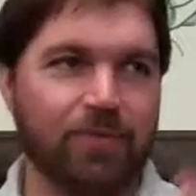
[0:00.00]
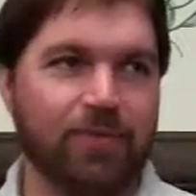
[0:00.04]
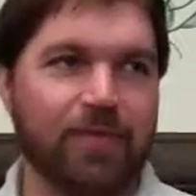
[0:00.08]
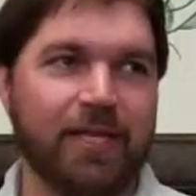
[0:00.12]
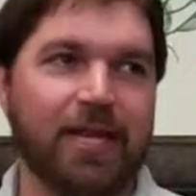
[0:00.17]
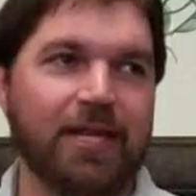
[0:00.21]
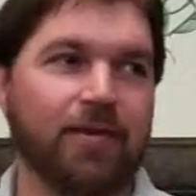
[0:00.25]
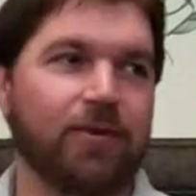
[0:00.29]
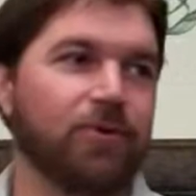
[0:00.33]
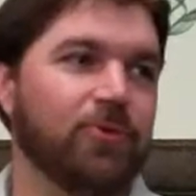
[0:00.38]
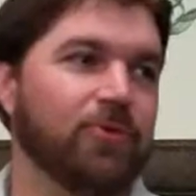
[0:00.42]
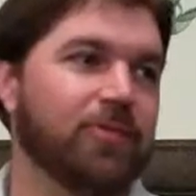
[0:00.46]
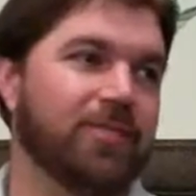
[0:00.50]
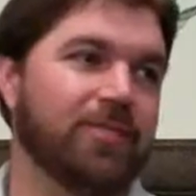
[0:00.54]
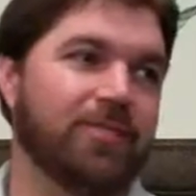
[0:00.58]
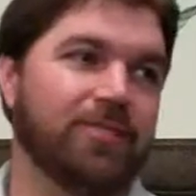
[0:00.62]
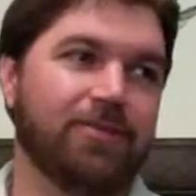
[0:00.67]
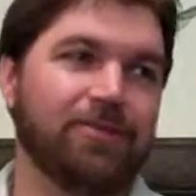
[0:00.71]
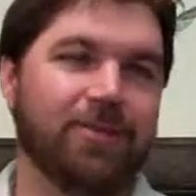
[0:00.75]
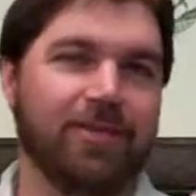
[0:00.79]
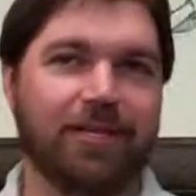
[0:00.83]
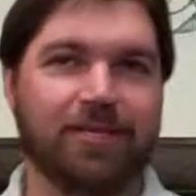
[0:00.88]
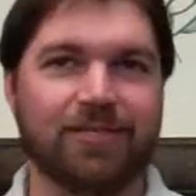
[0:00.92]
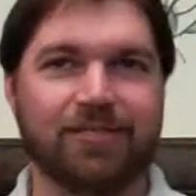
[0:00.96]
that goes
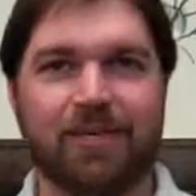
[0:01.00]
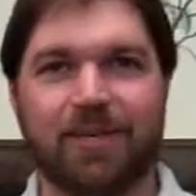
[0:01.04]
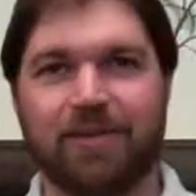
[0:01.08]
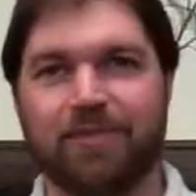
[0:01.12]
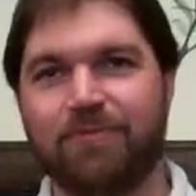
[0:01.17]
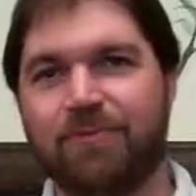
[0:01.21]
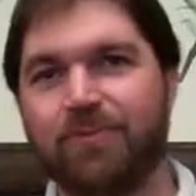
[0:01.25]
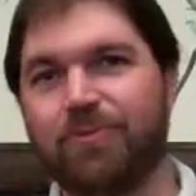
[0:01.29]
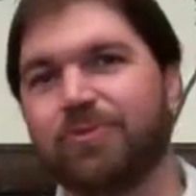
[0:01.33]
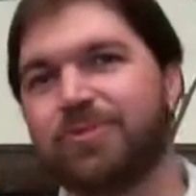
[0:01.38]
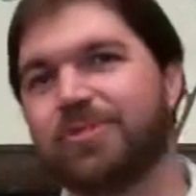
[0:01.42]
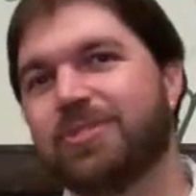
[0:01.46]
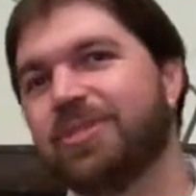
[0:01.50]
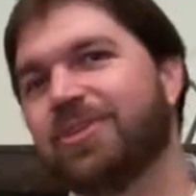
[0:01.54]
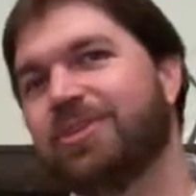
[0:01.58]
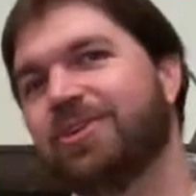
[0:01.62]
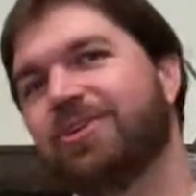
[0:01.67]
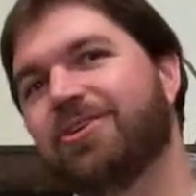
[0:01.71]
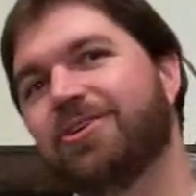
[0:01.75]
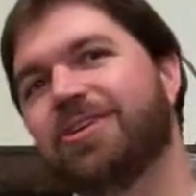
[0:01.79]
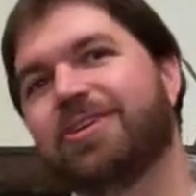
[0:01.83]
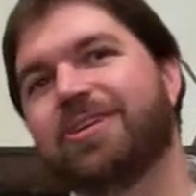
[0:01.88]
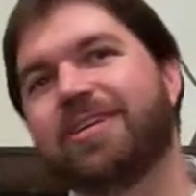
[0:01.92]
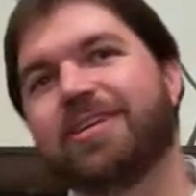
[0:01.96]
into things like food
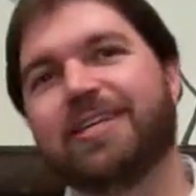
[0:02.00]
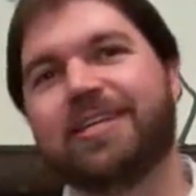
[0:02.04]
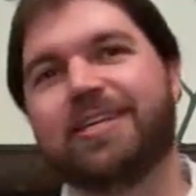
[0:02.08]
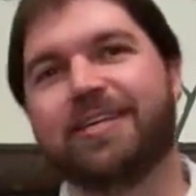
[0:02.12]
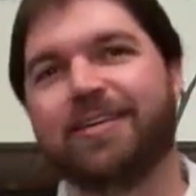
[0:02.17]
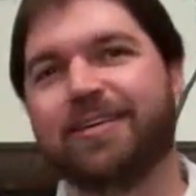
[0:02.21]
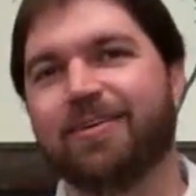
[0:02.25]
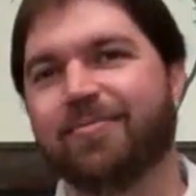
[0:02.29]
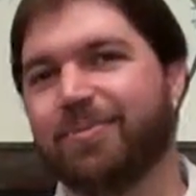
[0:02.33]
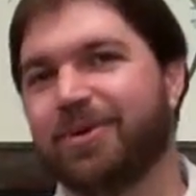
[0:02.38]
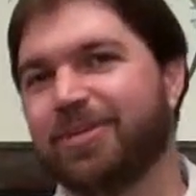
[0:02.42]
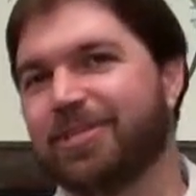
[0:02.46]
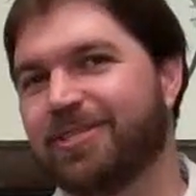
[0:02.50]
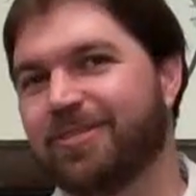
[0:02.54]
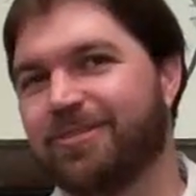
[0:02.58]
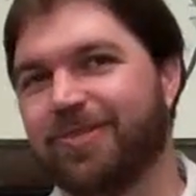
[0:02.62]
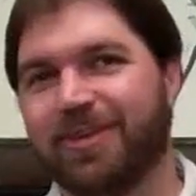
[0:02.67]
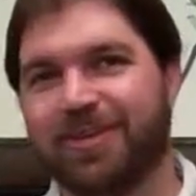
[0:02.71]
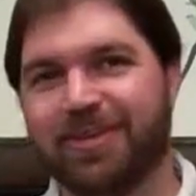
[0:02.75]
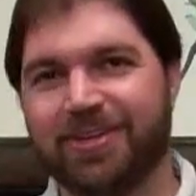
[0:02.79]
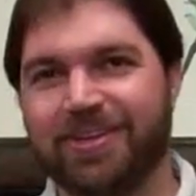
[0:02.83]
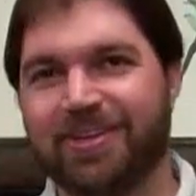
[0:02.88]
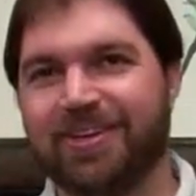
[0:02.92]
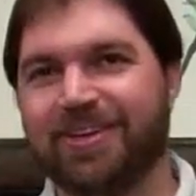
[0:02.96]
security and a bunch of
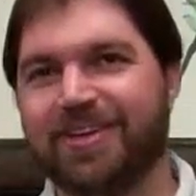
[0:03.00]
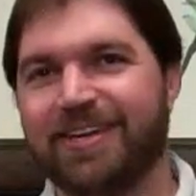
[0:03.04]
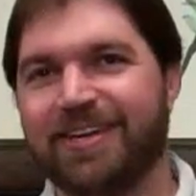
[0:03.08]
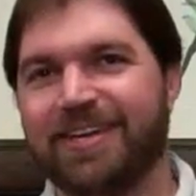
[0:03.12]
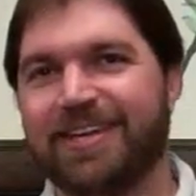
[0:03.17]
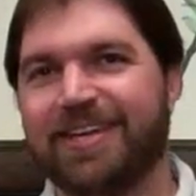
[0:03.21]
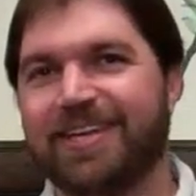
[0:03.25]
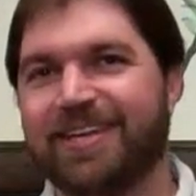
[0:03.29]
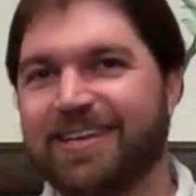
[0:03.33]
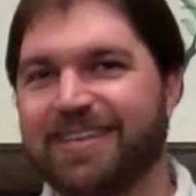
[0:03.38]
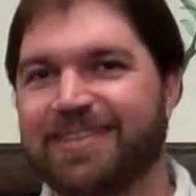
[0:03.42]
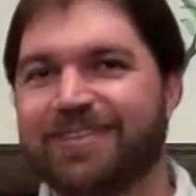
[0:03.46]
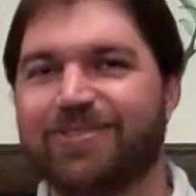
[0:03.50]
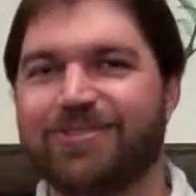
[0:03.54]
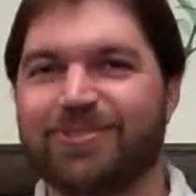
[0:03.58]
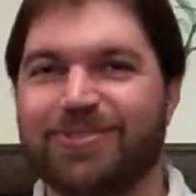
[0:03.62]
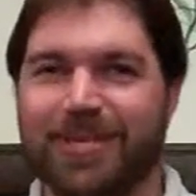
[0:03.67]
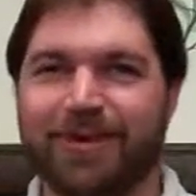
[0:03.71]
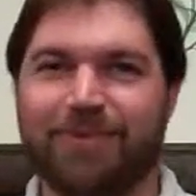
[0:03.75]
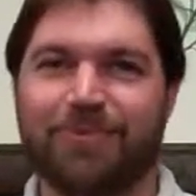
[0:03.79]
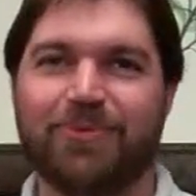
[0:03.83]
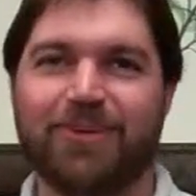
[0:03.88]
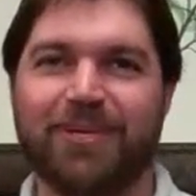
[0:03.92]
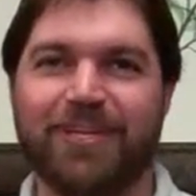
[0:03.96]
other issues
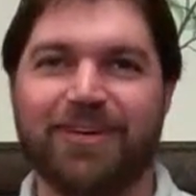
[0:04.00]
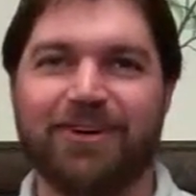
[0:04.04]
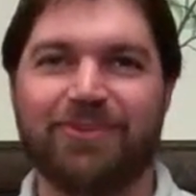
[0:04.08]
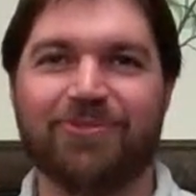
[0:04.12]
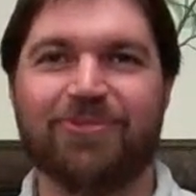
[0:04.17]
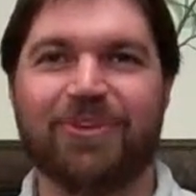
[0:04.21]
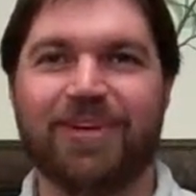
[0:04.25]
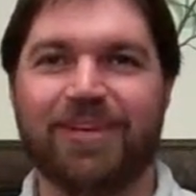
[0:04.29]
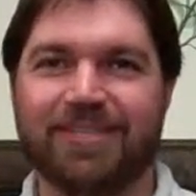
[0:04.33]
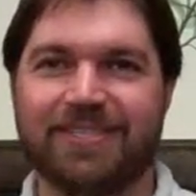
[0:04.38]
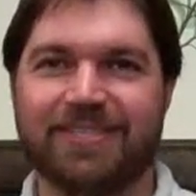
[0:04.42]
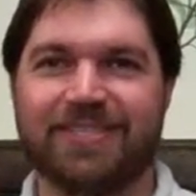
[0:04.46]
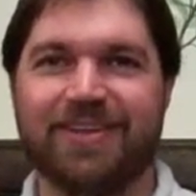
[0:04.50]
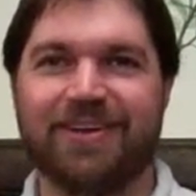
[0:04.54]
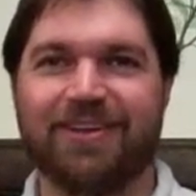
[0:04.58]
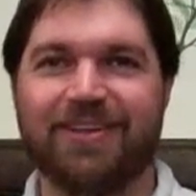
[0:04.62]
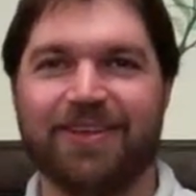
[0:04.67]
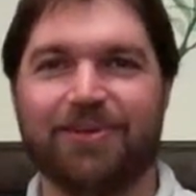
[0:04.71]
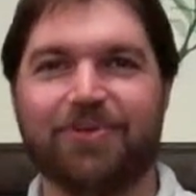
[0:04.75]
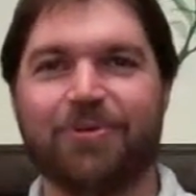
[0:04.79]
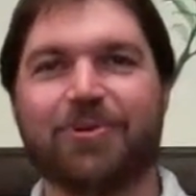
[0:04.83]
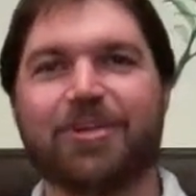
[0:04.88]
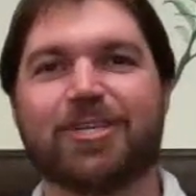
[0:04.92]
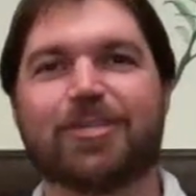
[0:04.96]
that we don't
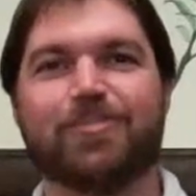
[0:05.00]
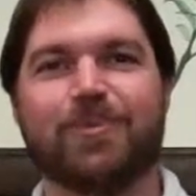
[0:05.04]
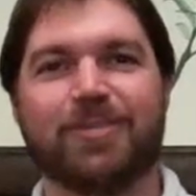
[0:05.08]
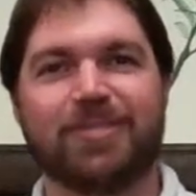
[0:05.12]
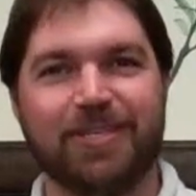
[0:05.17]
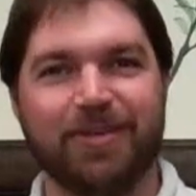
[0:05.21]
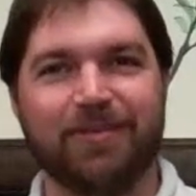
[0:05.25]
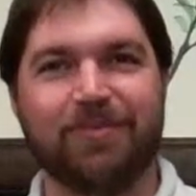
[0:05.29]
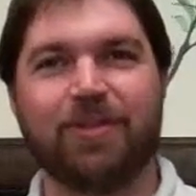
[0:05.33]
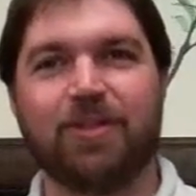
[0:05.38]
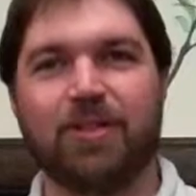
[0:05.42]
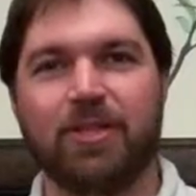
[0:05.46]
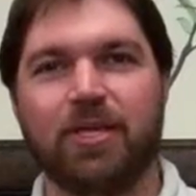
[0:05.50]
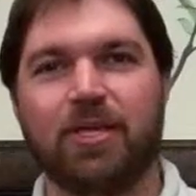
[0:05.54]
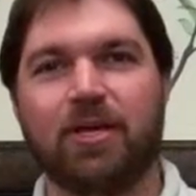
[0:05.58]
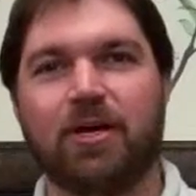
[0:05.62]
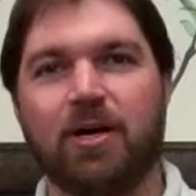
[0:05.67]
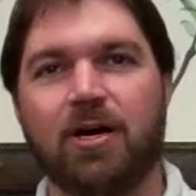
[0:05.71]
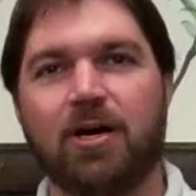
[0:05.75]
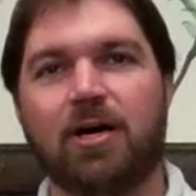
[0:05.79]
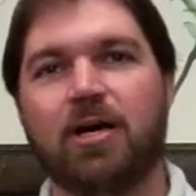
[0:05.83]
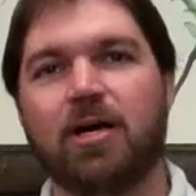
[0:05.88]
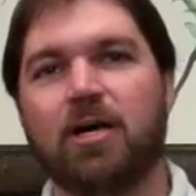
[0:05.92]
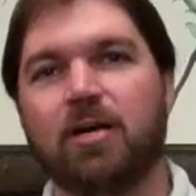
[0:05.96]
necessarily work specifically
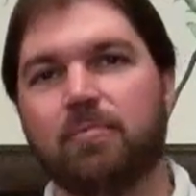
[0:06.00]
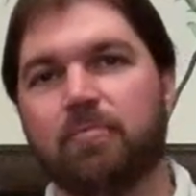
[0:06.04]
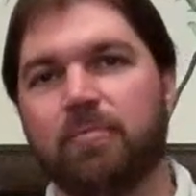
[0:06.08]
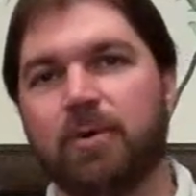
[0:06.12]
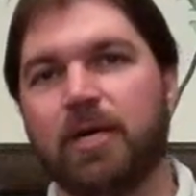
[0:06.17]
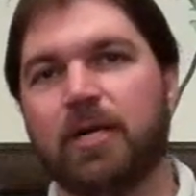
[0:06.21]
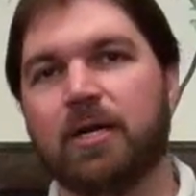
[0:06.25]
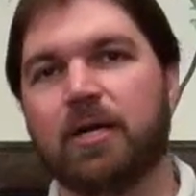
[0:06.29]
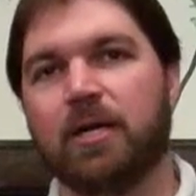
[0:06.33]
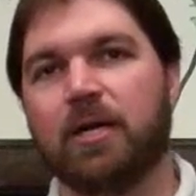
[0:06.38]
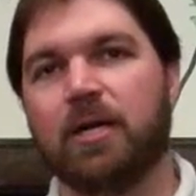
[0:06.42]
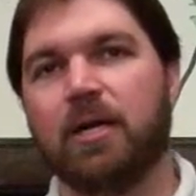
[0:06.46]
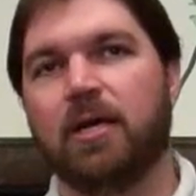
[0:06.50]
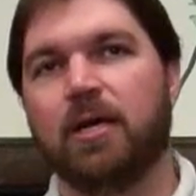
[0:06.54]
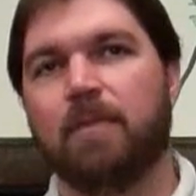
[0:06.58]
on, but